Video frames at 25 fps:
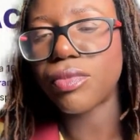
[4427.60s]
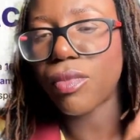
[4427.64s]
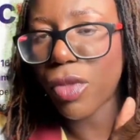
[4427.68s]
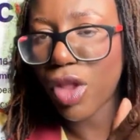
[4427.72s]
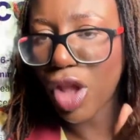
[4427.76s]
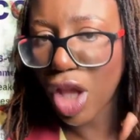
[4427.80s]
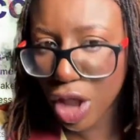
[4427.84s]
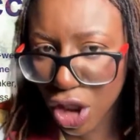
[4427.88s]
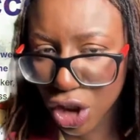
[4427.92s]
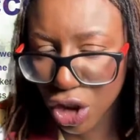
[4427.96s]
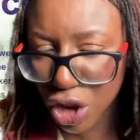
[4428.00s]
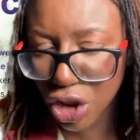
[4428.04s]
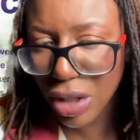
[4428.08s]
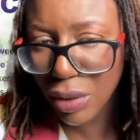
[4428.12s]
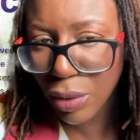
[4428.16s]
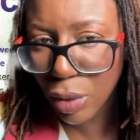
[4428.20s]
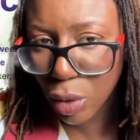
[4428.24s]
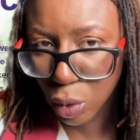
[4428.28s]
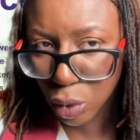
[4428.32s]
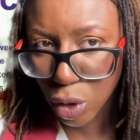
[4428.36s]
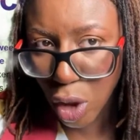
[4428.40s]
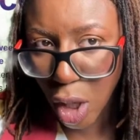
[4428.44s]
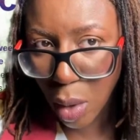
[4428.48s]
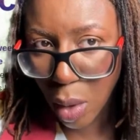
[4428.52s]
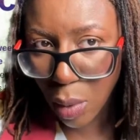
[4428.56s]
You can do that with
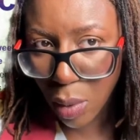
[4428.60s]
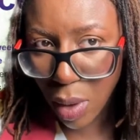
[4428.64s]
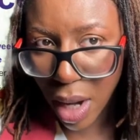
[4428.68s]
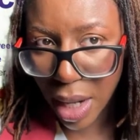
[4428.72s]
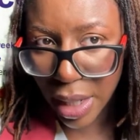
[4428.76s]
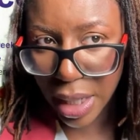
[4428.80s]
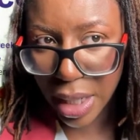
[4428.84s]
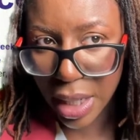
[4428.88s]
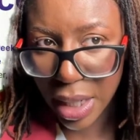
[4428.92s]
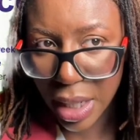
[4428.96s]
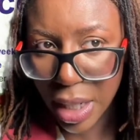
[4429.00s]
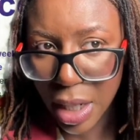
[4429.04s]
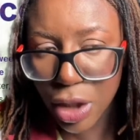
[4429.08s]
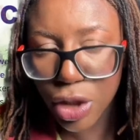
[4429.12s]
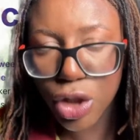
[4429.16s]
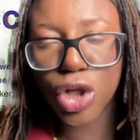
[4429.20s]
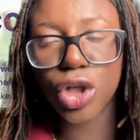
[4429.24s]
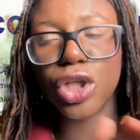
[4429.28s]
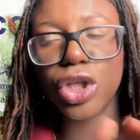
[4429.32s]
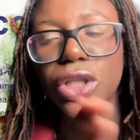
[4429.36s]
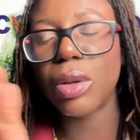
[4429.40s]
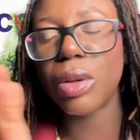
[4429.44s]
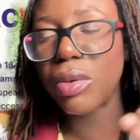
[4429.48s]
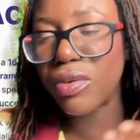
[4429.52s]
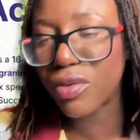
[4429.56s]
Claude Cowork. You can
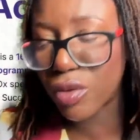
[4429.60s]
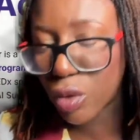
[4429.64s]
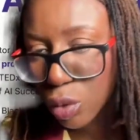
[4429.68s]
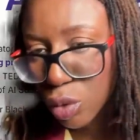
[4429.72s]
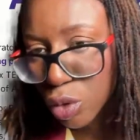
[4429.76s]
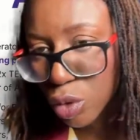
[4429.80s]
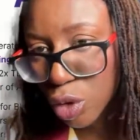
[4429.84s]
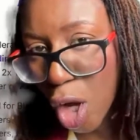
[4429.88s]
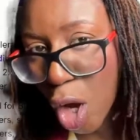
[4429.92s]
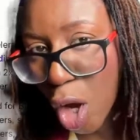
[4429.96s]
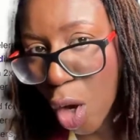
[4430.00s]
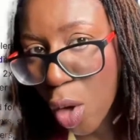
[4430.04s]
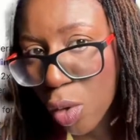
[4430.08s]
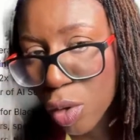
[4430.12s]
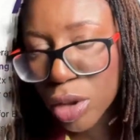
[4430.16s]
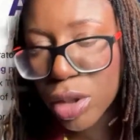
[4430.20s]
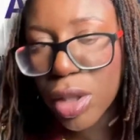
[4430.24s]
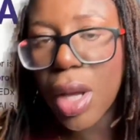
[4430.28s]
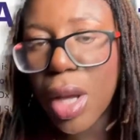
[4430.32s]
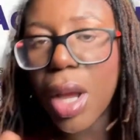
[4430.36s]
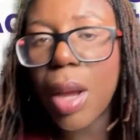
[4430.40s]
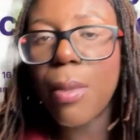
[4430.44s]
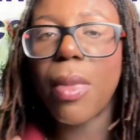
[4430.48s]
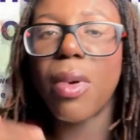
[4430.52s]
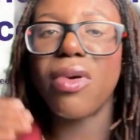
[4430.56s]
do that with Claude Code.
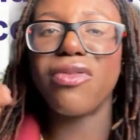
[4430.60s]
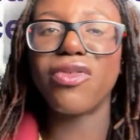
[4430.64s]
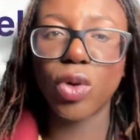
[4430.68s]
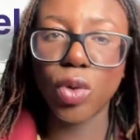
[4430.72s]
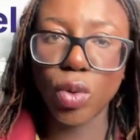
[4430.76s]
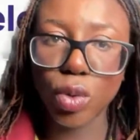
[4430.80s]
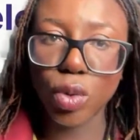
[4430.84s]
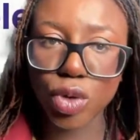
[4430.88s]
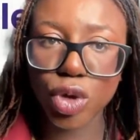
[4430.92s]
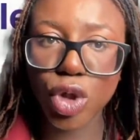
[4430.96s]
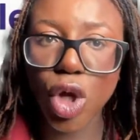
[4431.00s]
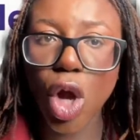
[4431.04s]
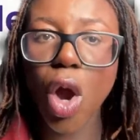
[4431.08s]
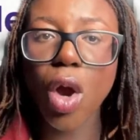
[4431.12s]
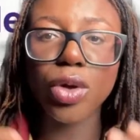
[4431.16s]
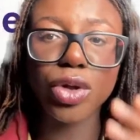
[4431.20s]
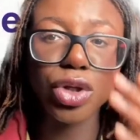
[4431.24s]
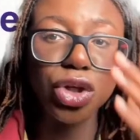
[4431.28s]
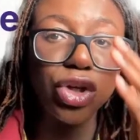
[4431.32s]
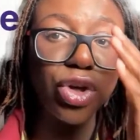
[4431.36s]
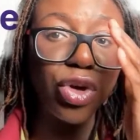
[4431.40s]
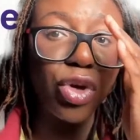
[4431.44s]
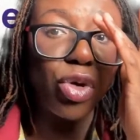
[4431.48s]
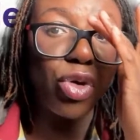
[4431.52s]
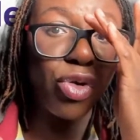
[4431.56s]
But with Claude Code,
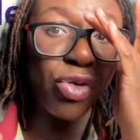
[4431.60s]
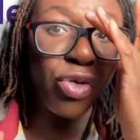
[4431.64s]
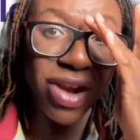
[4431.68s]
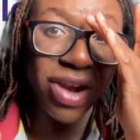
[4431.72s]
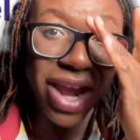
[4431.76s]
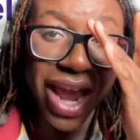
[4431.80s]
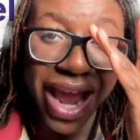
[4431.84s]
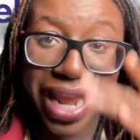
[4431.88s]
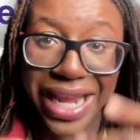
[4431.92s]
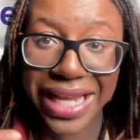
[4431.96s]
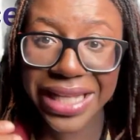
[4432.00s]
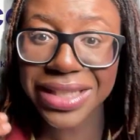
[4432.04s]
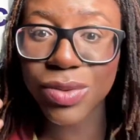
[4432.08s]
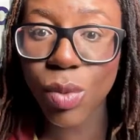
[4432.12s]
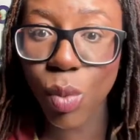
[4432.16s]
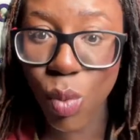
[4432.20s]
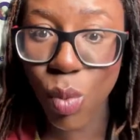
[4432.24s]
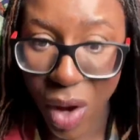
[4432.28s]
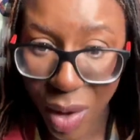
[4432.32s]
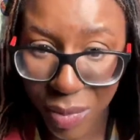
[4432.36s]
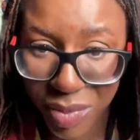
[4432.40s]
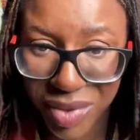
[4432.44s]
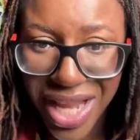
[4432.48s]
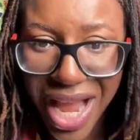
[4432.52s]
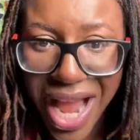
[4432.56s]
you can create
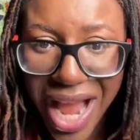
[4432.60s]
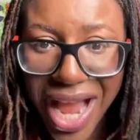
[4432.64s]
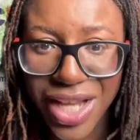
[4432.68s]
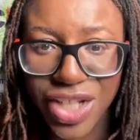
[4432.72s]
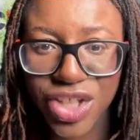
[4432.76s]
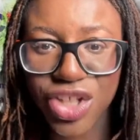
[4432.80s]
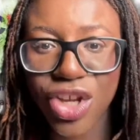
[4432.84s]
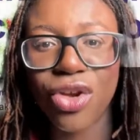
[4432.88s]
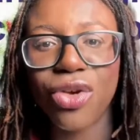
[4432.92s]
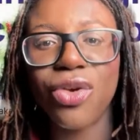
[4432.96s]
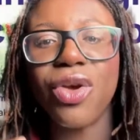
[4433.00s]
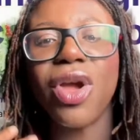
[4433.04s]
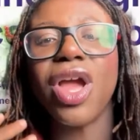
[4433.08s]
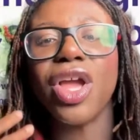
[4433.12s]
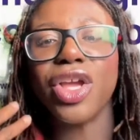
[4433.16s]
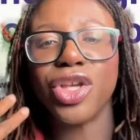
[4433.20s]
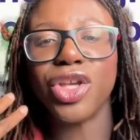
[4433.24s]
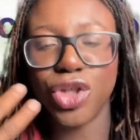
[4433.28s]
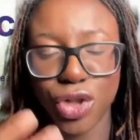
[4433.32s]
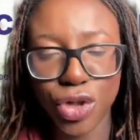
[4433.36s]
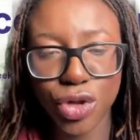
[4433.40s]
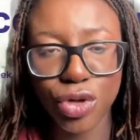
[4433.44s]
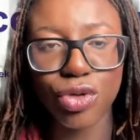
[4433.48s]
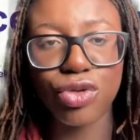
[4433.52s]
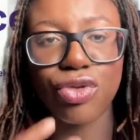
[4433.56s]
websites. So
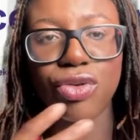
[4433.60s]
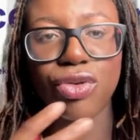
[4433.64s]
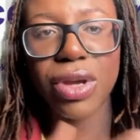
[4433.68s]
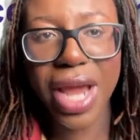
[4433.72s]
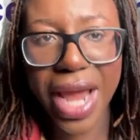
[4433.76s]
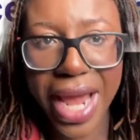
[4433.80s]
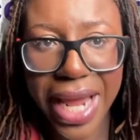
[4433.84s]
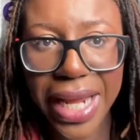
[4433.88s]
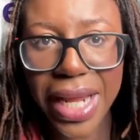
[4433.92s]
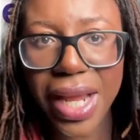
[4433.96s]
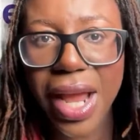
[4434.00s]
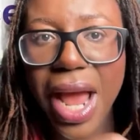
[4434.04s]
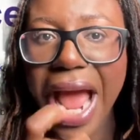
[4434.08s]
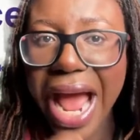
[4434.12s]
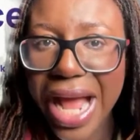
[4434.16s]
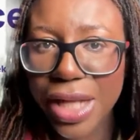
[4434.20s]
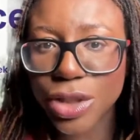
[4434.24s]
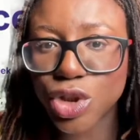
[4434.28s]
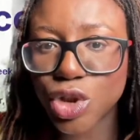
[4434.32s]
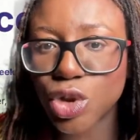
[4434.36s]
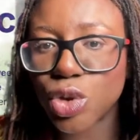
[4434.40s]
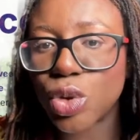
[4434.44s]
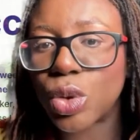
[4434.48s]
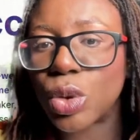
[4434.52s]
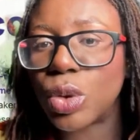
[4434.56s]
you can create
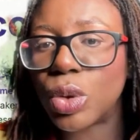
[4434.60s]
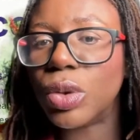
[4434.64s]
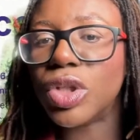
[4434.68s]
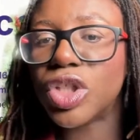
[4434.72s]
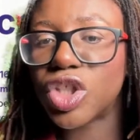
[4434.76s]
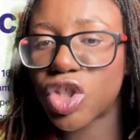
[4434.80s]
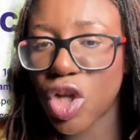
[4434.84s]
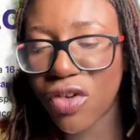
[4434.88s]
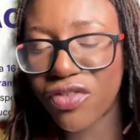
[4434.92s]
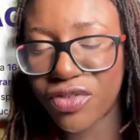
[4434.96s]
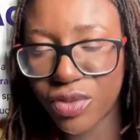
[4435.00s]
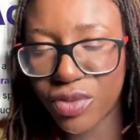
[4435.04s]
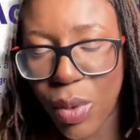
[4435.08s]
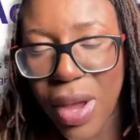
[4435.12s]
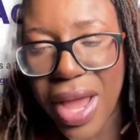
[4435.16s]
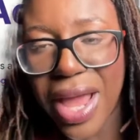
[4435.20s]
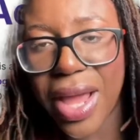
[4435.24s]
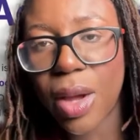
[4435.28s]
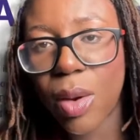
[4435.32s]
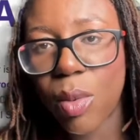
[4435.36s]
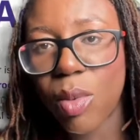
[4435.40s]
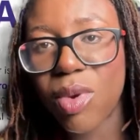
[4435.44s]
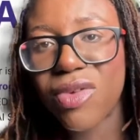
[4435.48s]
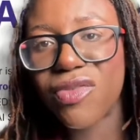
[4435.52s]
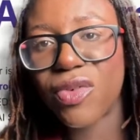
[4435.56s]
actual
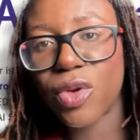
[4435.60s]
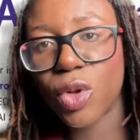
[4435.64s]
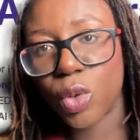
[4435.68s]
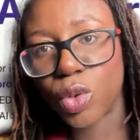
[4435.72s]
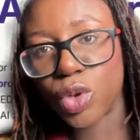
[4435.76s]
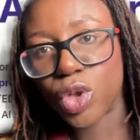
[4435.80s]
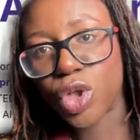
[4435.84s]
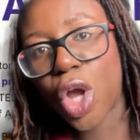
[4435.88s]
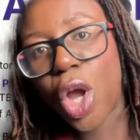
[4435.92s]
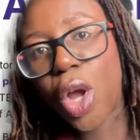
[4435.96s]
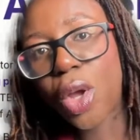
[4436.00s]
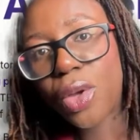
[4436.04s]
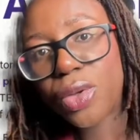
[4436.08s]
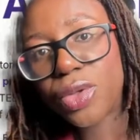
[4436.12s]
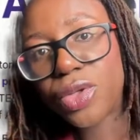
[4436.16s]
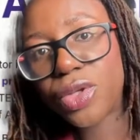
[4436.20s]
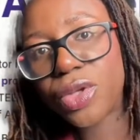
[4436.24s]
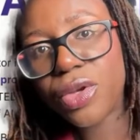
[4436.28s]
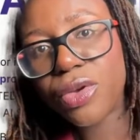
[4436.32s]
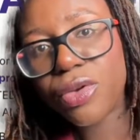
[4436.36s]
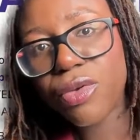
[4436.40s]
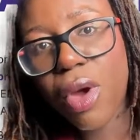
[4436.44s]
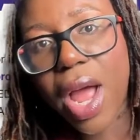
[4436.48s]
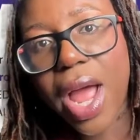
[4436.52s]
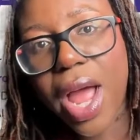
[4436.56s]
software with Claude Code,
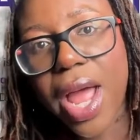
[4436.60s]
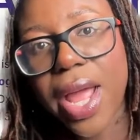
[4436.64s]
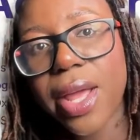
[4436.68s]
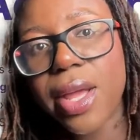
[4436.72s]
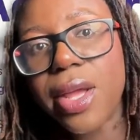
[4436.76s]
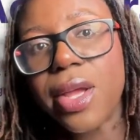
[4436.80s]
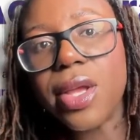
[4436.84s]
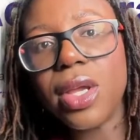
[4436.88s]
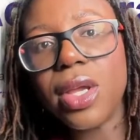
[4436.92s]
right?